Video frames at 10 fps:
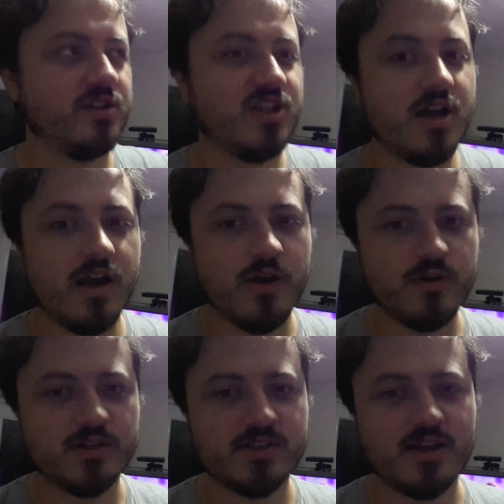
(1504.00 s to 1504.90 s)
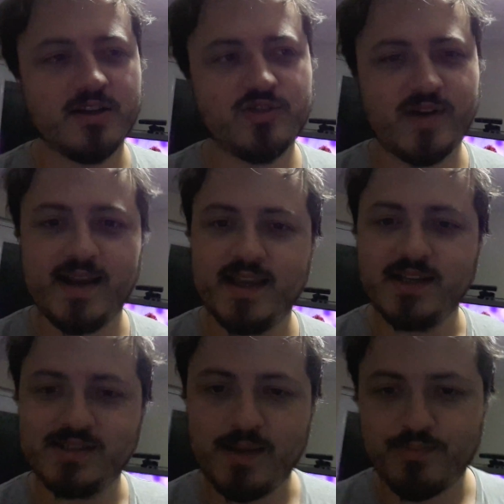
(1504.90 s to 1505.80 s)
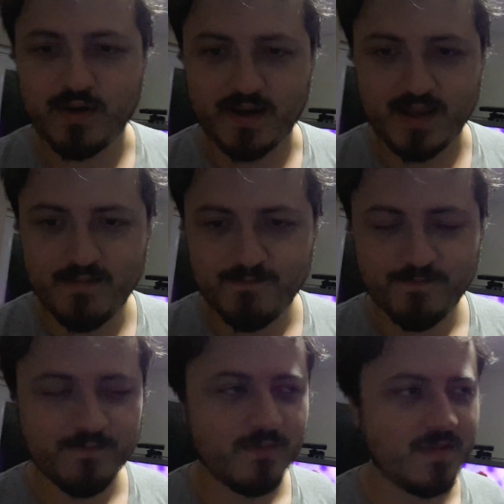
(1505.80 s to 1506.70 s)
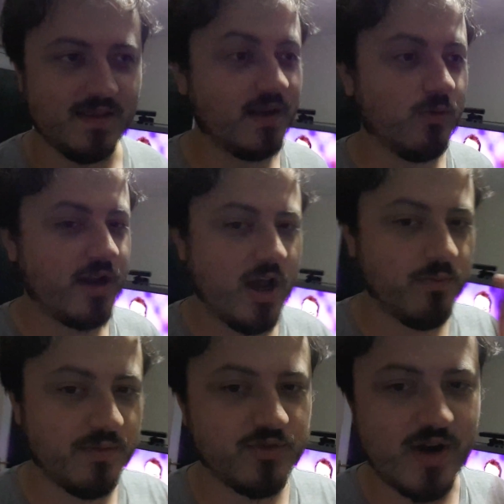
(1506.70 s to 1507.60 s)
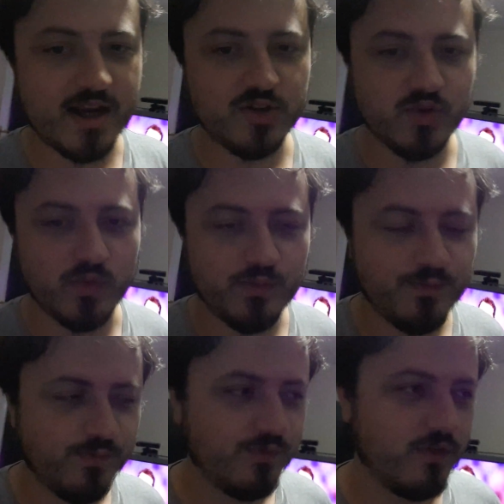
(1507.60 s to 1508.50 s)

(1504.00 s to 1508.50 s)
off on his own and started tracking separately, and didn't want to help them track at all.